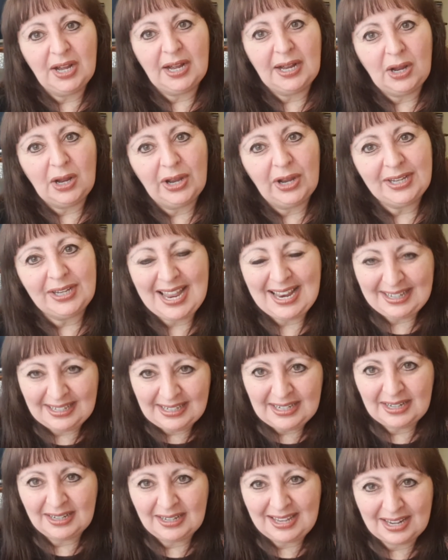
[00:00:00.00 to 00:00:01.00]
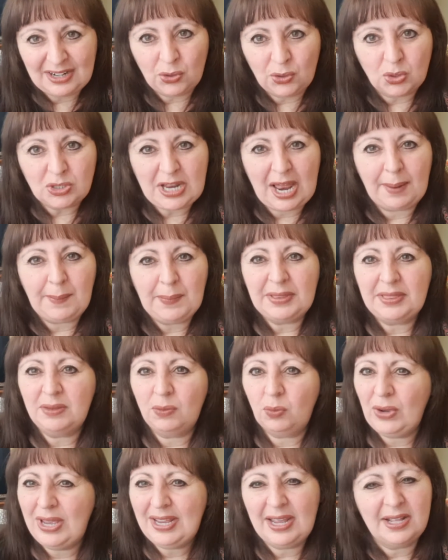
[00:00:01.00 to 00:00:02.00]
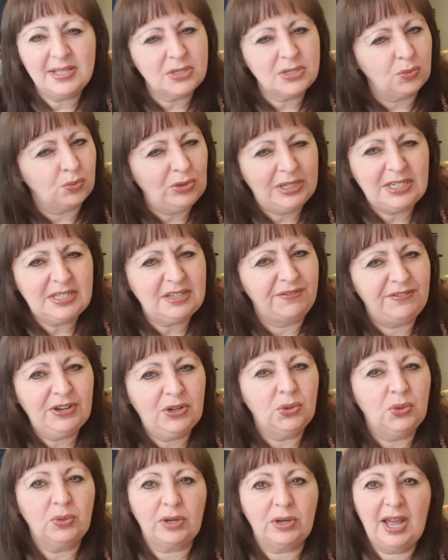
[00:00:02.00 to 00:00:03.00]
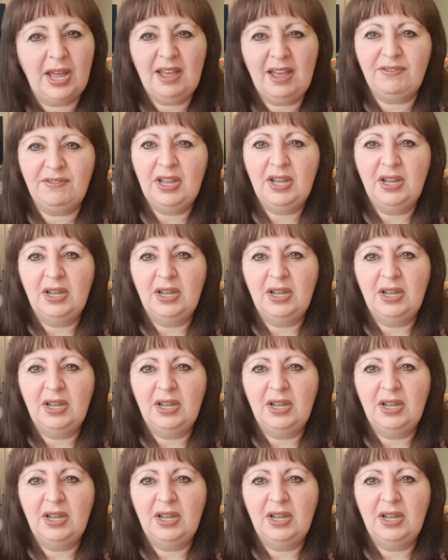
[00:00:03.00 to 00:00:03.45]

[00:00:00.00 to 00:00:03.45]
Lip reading: I can get it all done, but the weekends are really difficult. I have